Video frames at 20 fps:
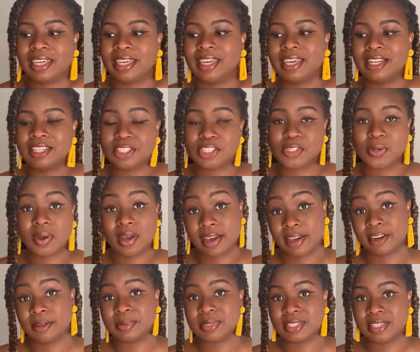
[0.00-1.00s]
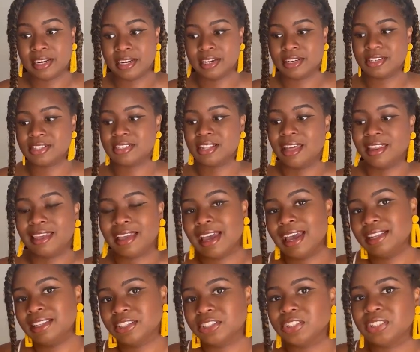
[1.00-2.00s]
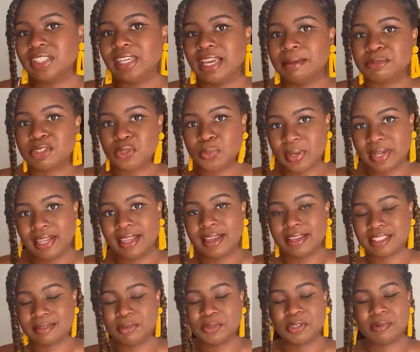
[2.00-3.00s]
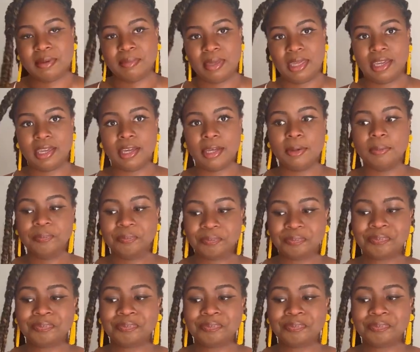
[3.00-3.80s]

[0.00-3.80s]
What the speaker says: it gets so hot upstairs that like I literally am sweating as I'm doing my makeup.